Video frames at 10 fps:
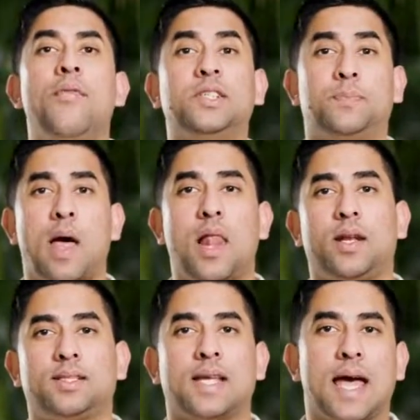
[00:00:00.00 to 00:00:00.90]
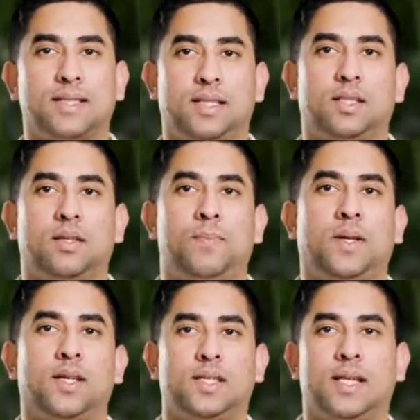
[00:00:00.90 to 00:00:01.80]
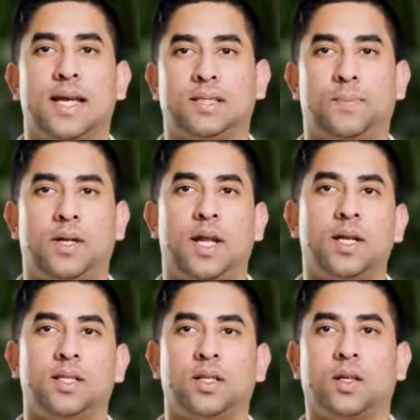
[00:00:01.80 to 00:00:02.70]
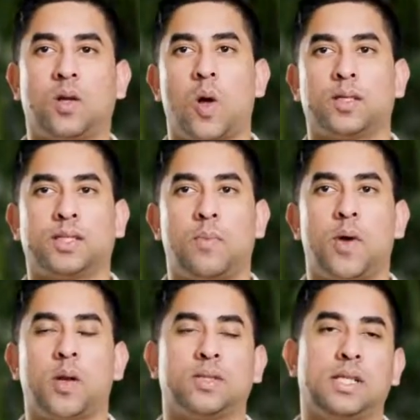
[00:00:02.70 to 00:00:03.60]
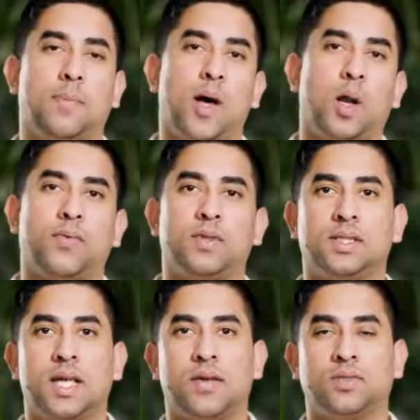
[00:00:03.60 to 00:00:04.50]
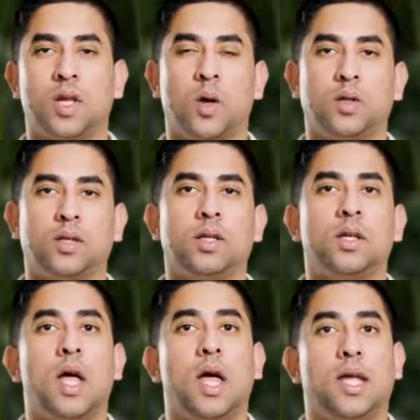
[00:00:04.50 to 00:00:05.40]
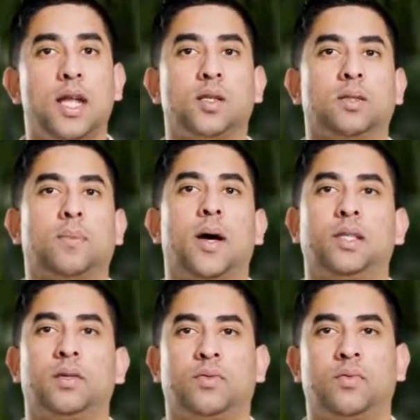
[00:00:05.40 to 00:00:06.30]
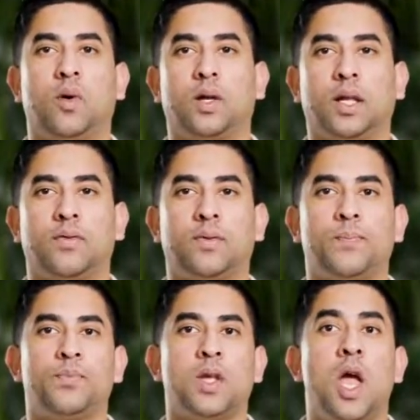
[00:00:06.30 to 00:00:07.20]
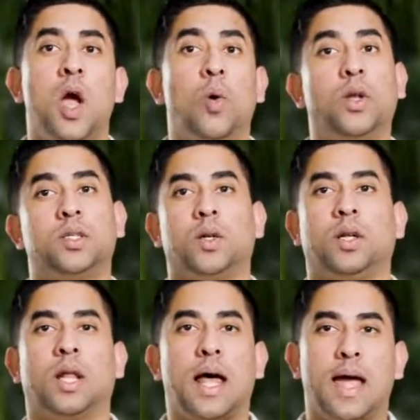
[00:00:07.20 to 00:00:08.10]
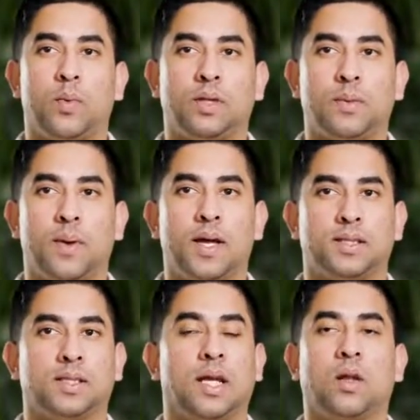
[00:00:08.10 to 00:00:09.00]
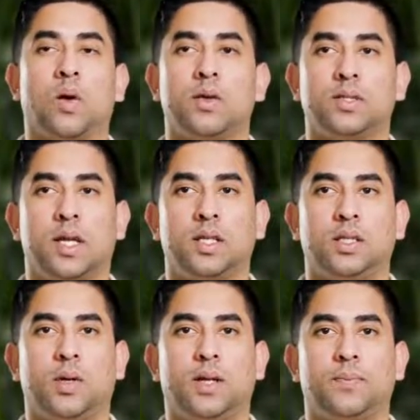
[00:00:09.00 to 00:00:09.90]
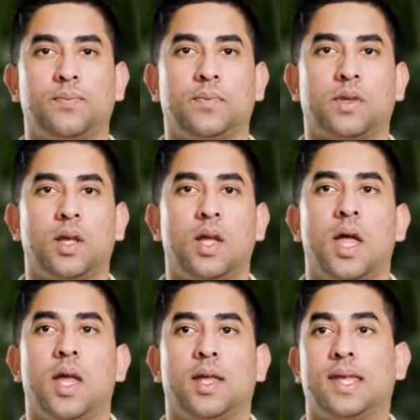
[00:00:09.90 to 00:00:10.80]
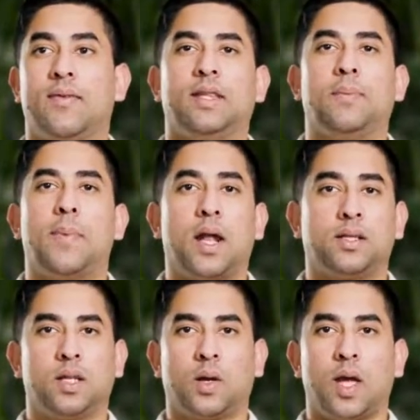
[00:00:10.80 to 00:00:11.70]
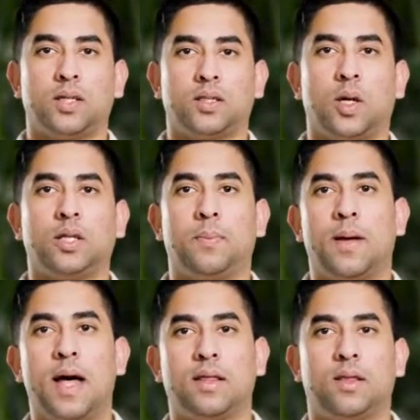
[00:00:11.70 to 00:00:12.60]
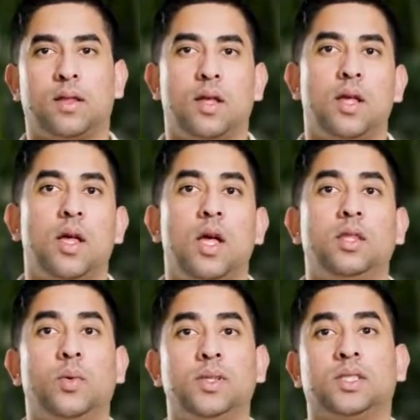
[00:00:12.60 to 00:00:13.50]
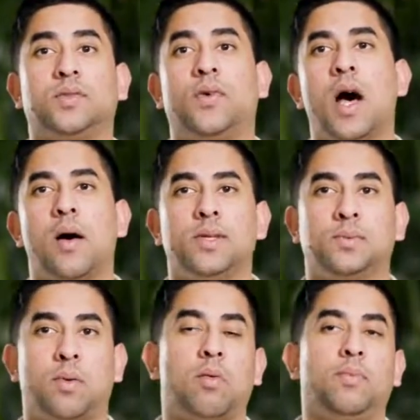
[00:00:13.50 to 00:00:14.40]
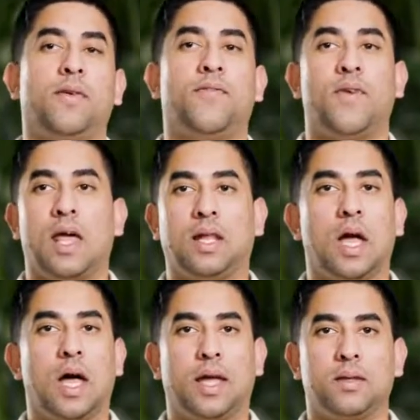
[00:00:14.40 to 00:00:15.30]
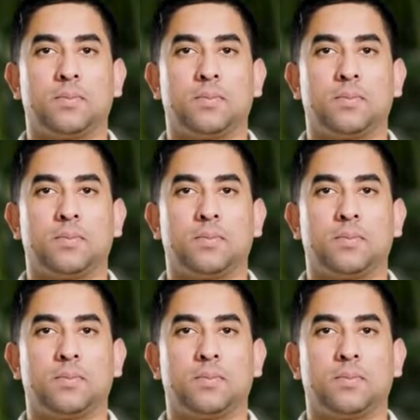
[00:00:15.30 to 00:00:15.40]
This pallet is a hazard because it has the potential to cause someone to step out of the safe zone into the path of a forklift, which could collide with the person and cause injury. Given the pallet's location on the path, the risk of harm is probably very high.